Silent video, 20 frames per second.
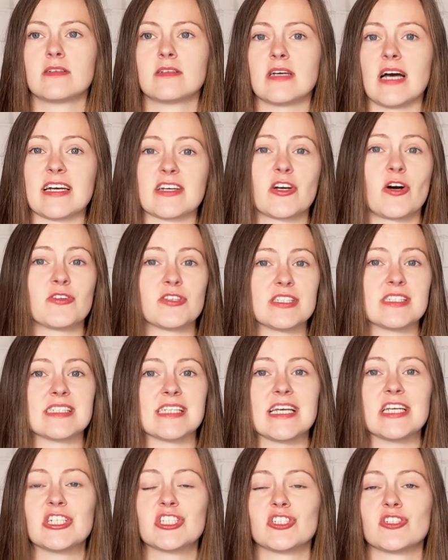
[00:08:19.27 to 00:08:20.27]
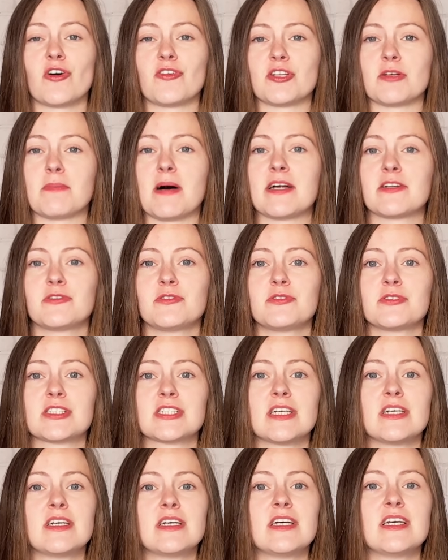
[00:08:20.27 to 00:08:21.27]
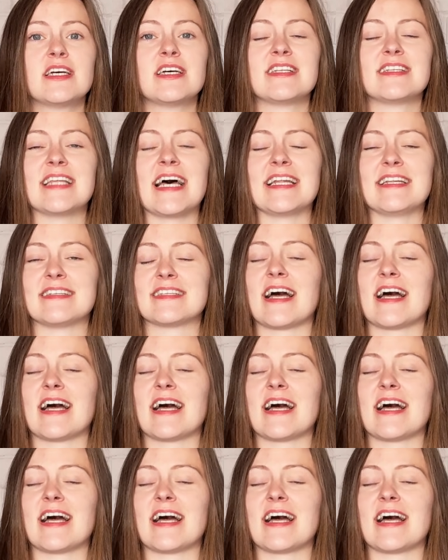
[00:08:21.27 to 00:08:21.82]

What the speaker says: and condensation on the panels, then